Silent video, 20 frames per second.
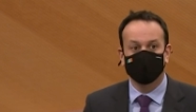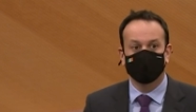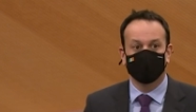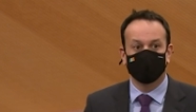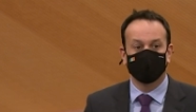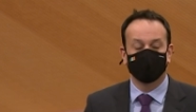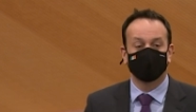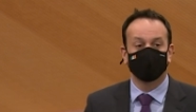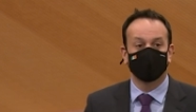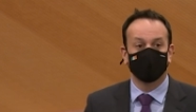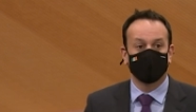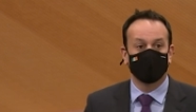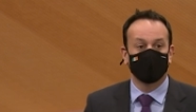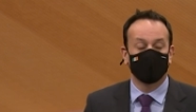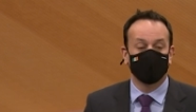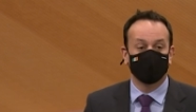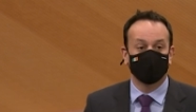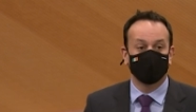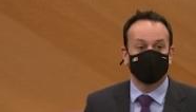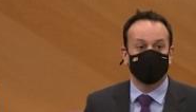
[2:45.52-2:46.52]
because when it
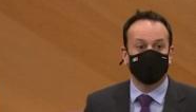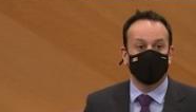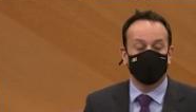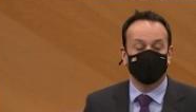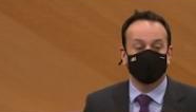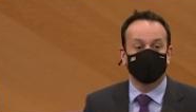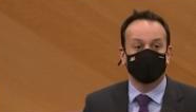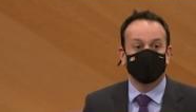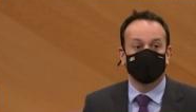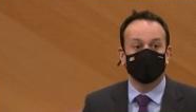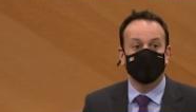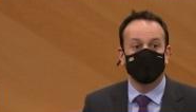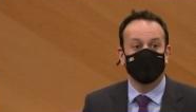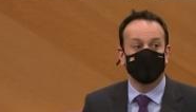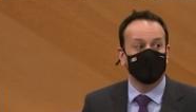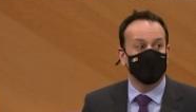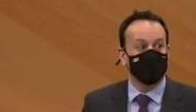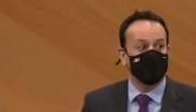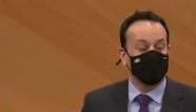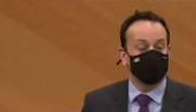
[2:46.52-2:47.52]
comes to housing,
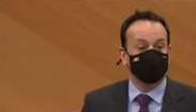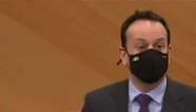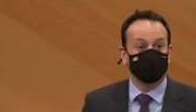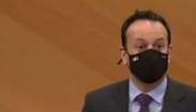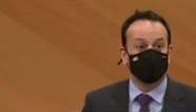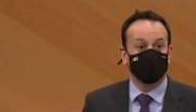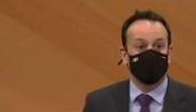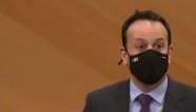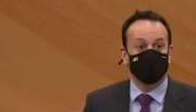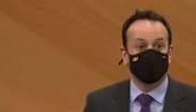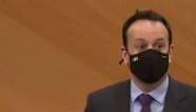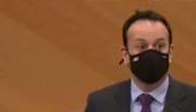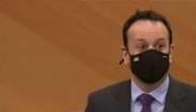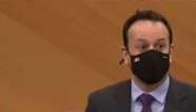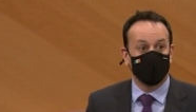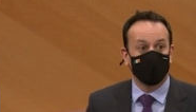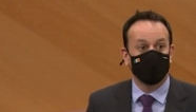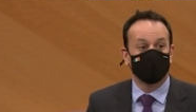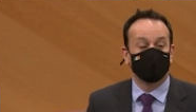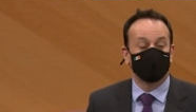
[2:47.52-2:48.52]
Sinn Féin is
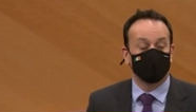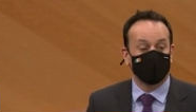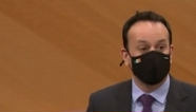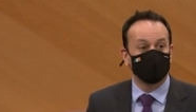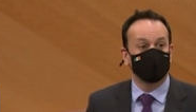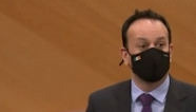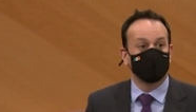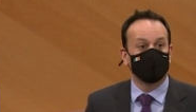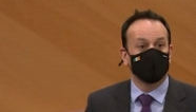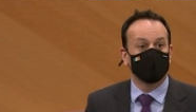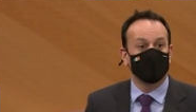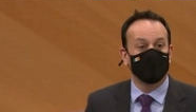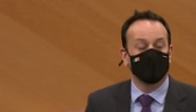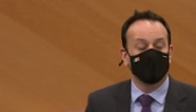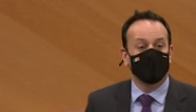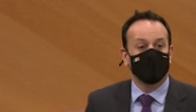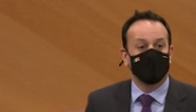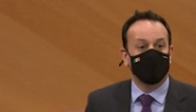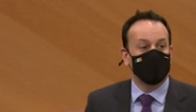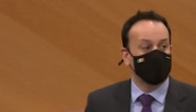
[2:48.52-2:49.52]
for it in principle,
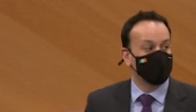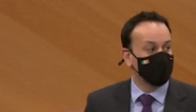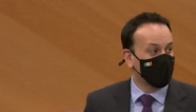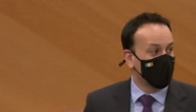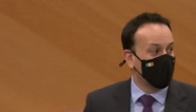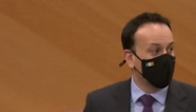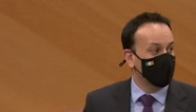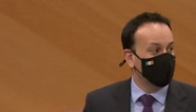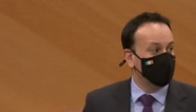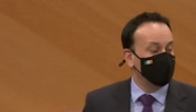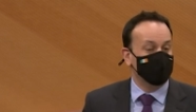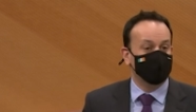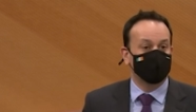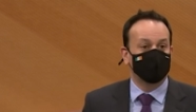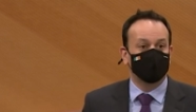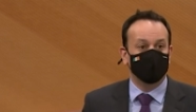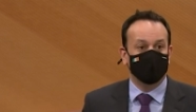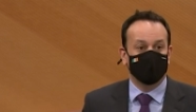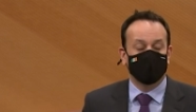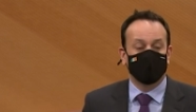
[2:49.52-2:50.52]
but always seems
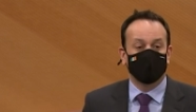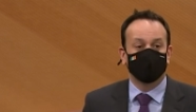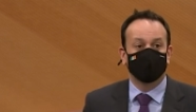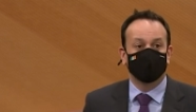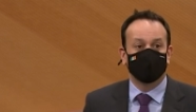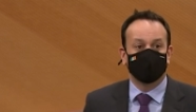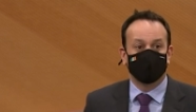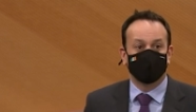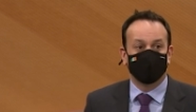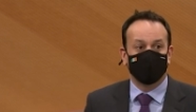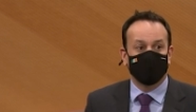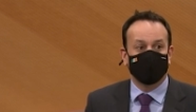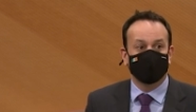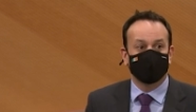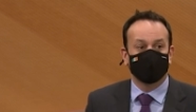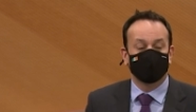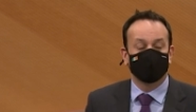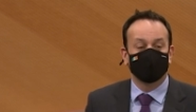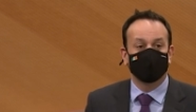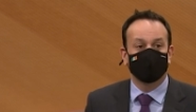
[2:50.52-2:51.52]
to be against it in
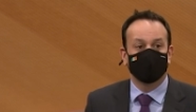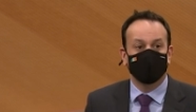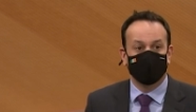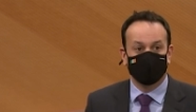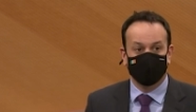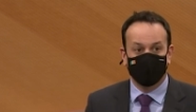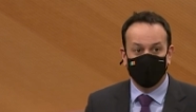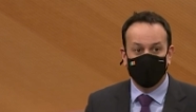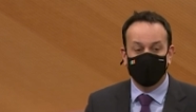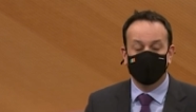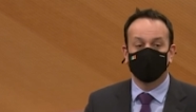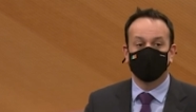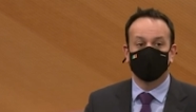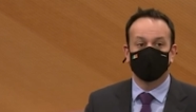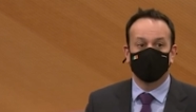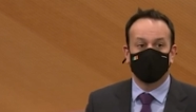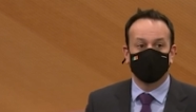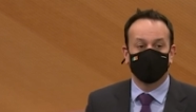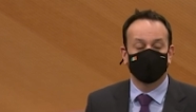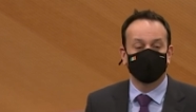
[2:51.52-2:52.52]
practice. And your record,
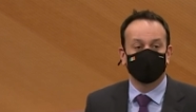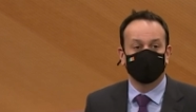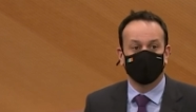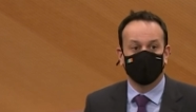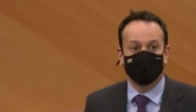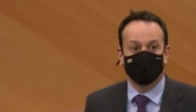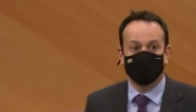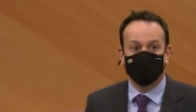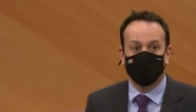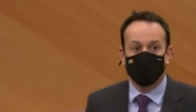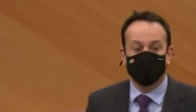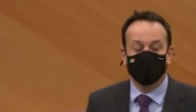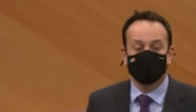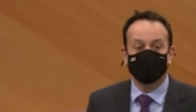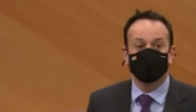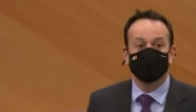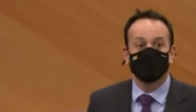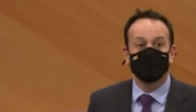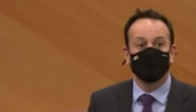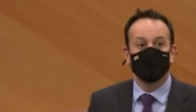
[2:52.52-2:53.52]
whether it's in Northern
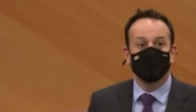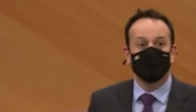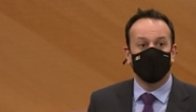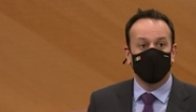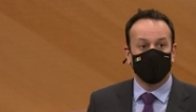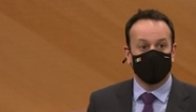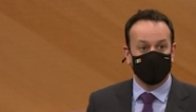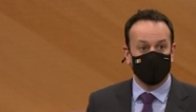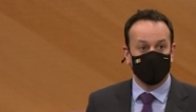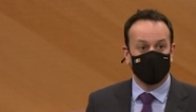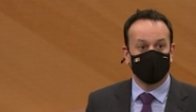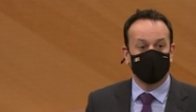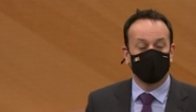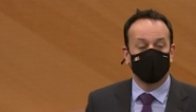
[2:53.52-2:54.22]
Ireland or in local